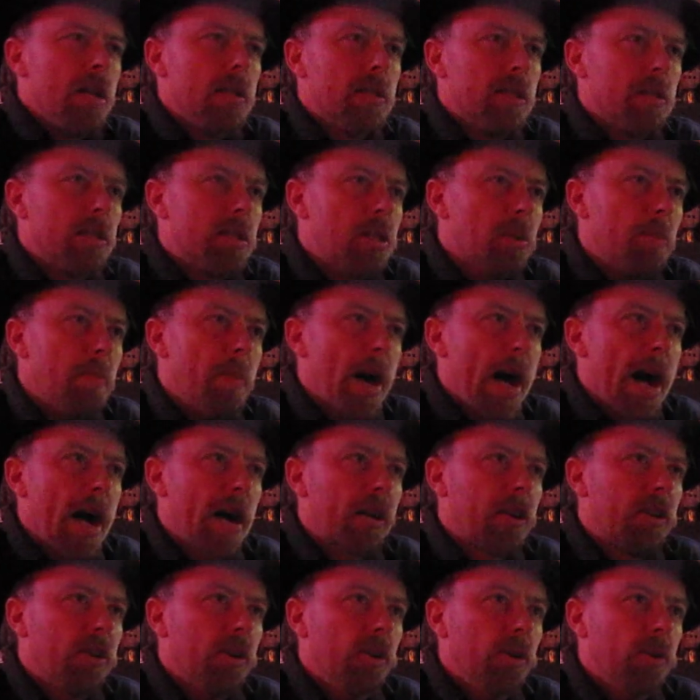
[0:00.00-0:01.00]

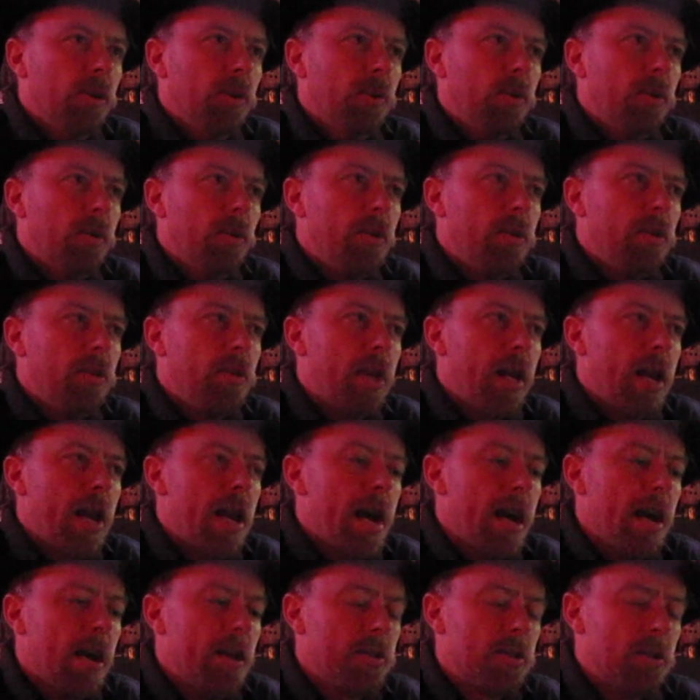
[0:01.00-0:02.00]
tobacco that
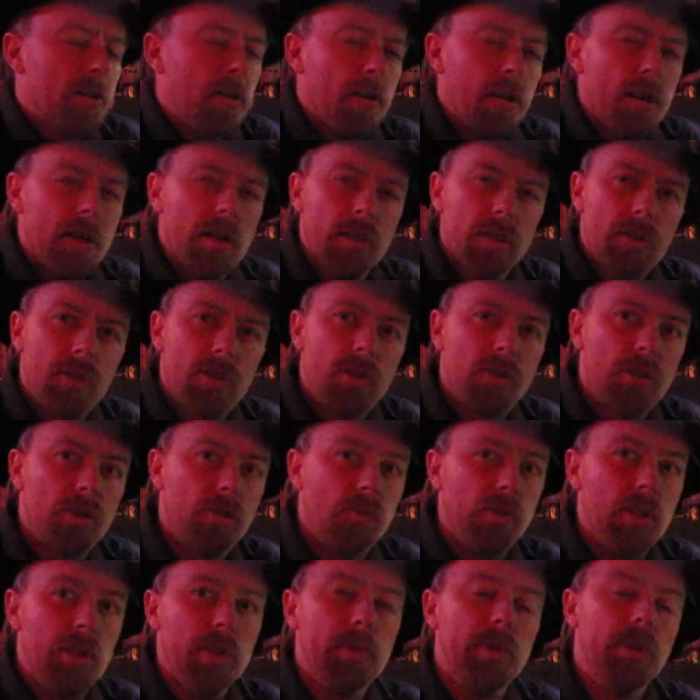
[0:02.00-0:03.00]
has an
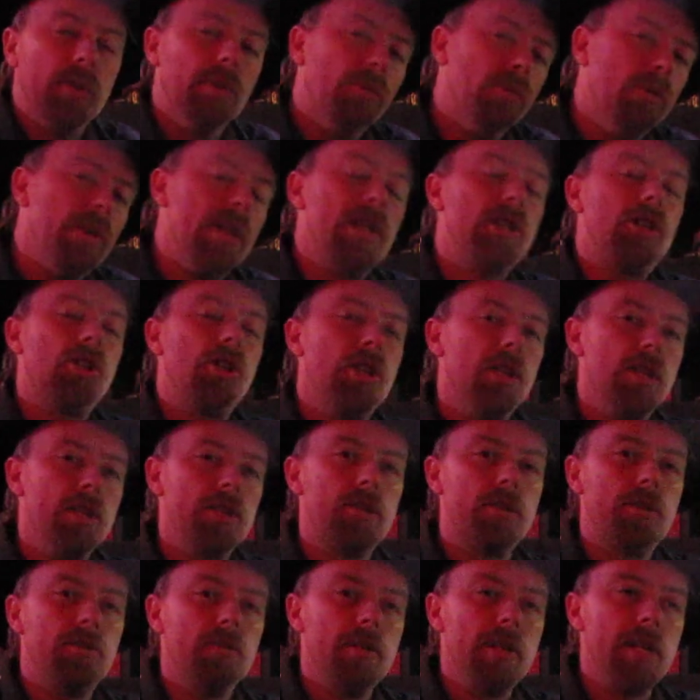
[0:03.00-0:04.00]
extremely rich
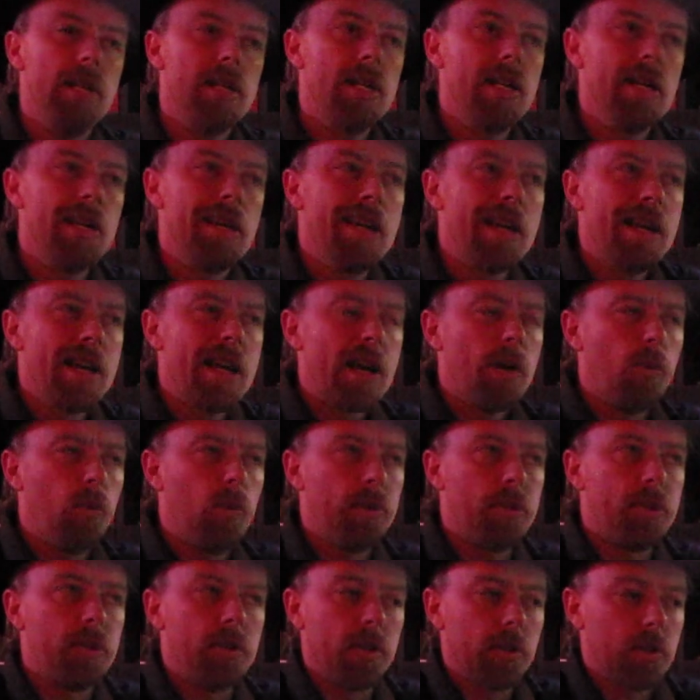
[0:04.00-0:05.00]
history
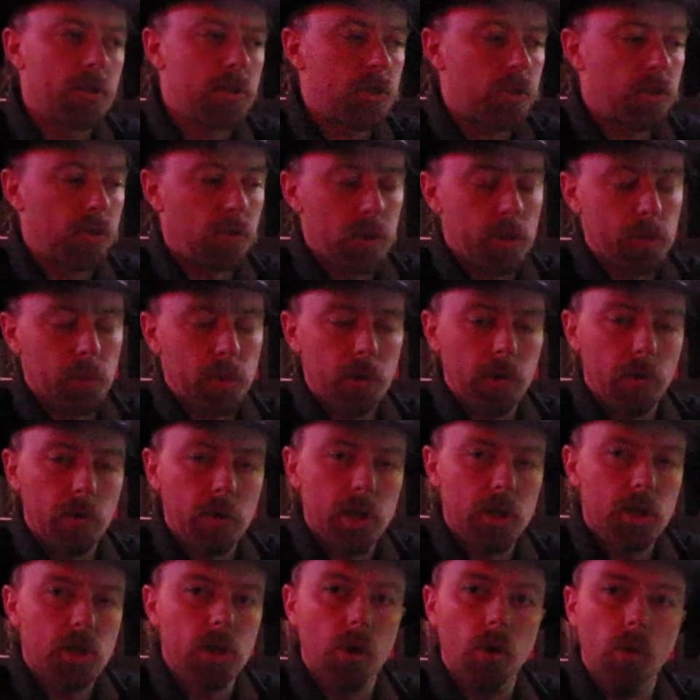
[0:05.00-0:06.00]
with an extremely
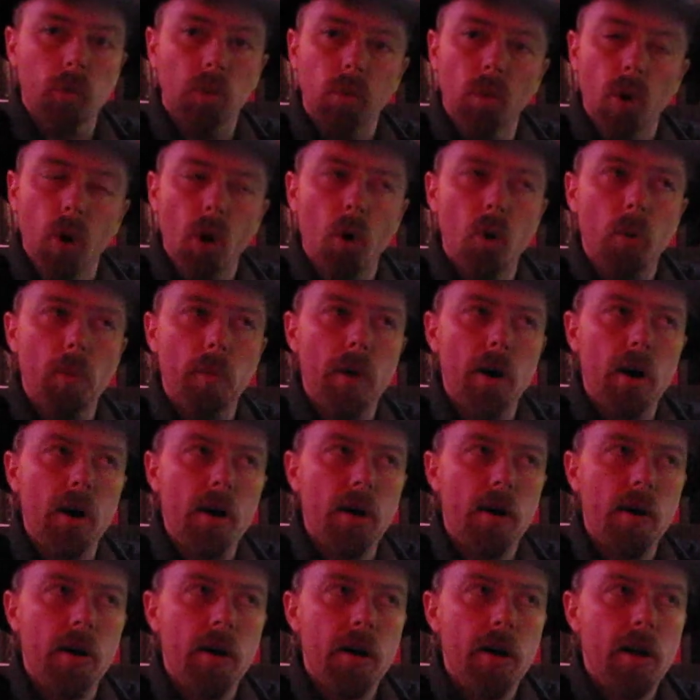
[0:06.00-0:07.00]
rich
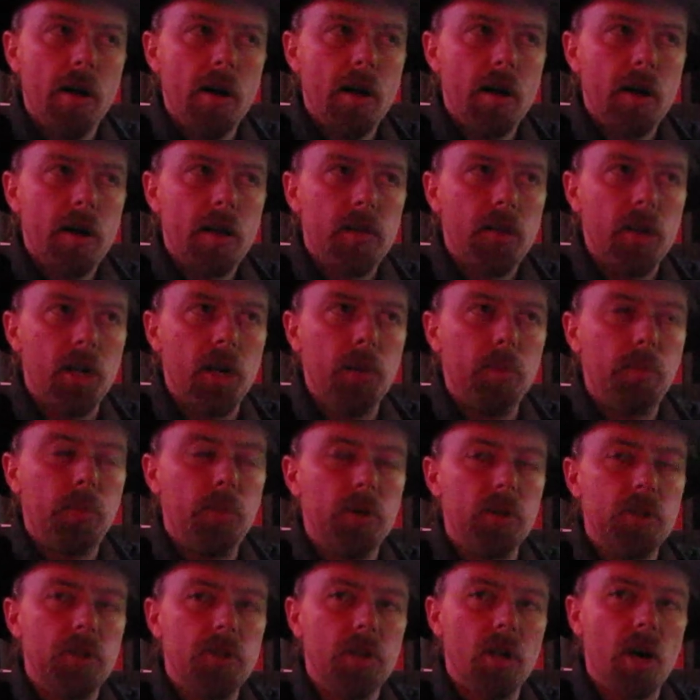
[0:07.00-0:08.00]
aroma that it
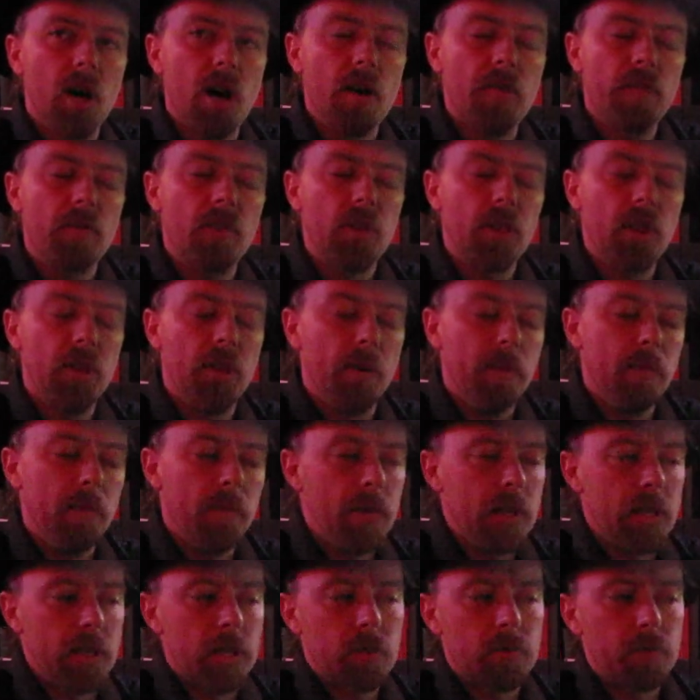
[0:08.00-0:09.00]
puts off.
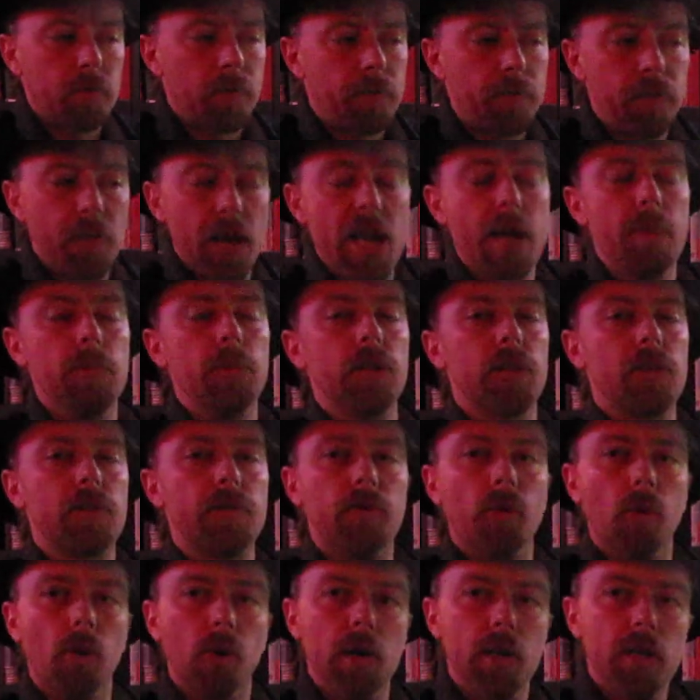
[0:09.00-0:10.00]
It's famous
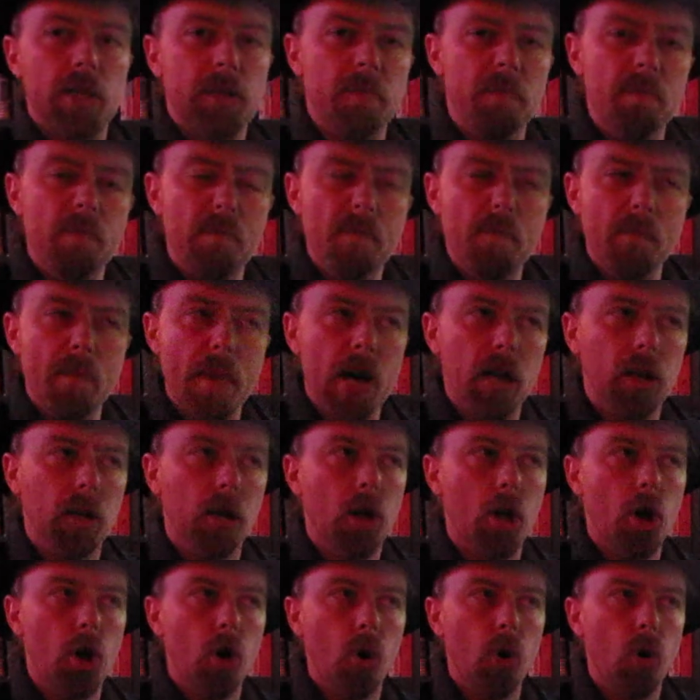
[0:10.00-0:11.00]
for its
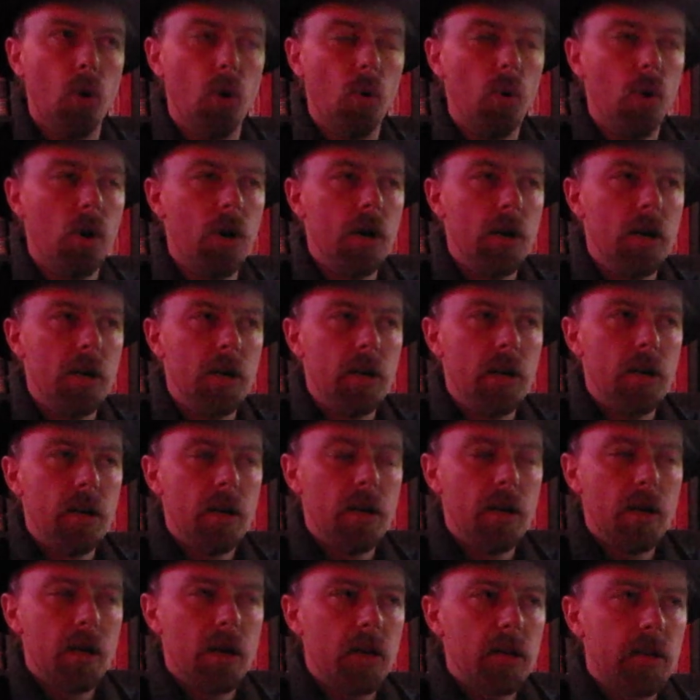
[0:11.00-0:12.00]
mellow
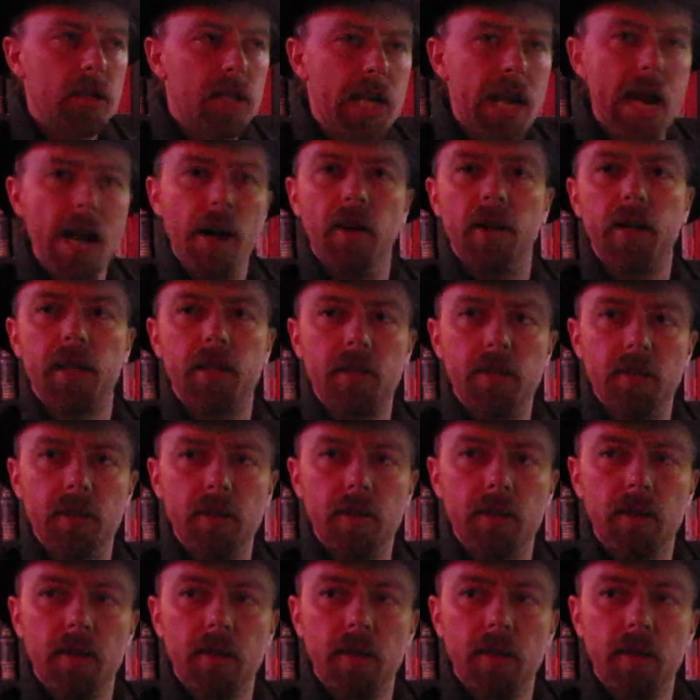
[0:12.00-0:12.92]
character.